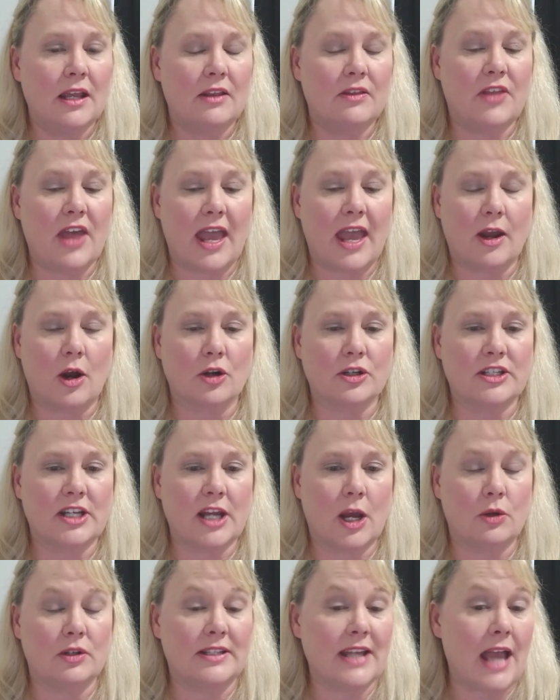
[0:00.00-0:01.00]
They are
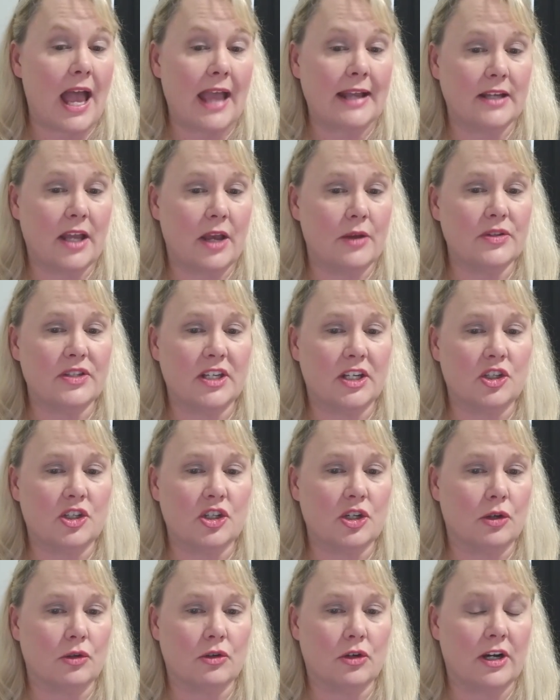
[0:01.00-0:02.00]
diagnosing
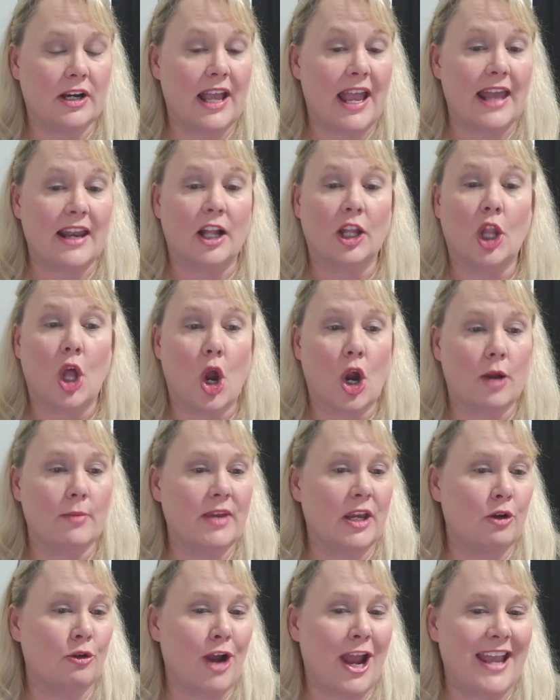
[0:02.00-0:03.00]
children at
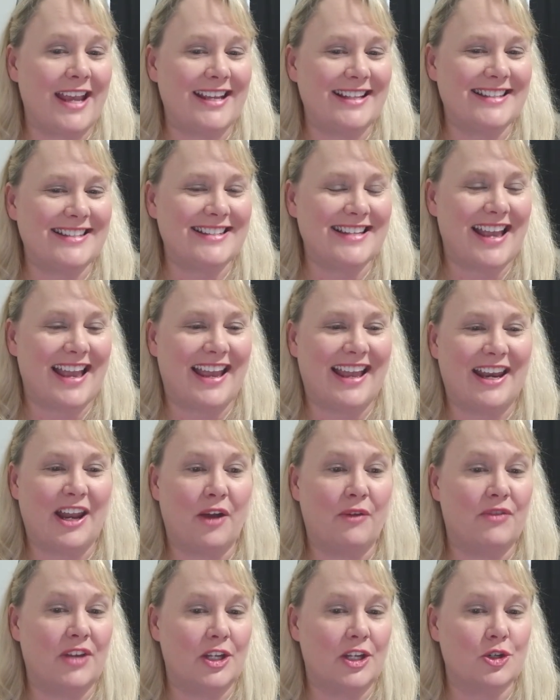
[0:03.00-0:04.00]
alarming rates, and
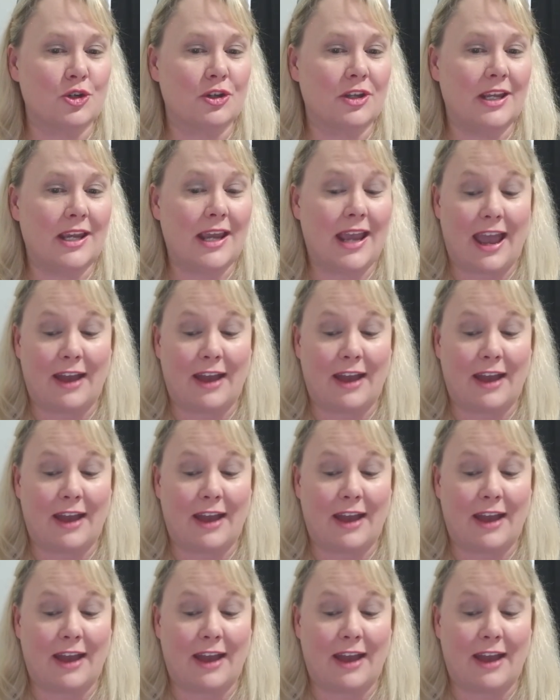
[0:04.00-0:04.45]
eventually,